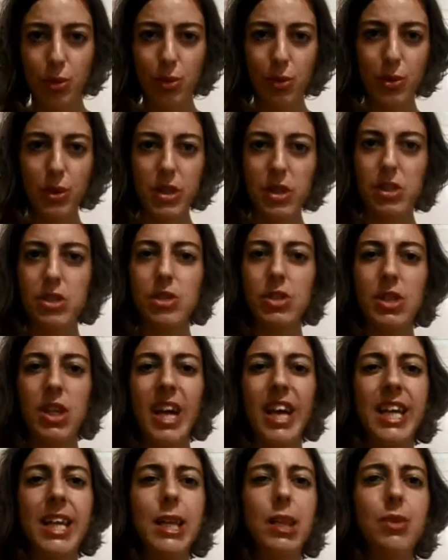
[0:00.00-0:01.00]
which
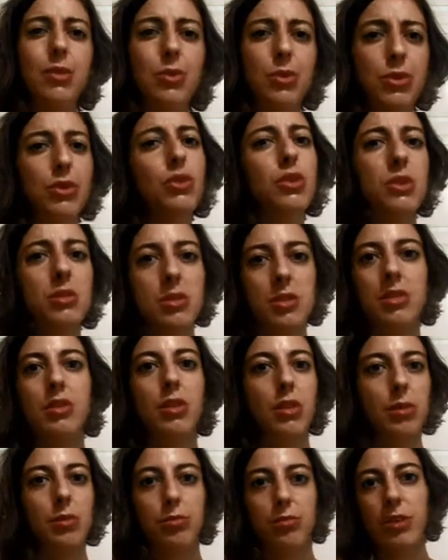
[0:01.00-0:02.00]
I would
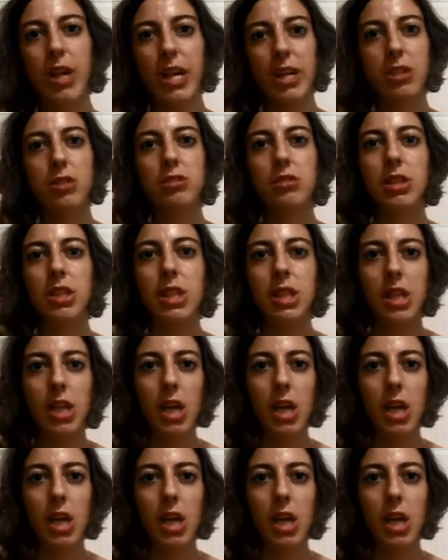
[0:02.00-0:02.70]
consider actually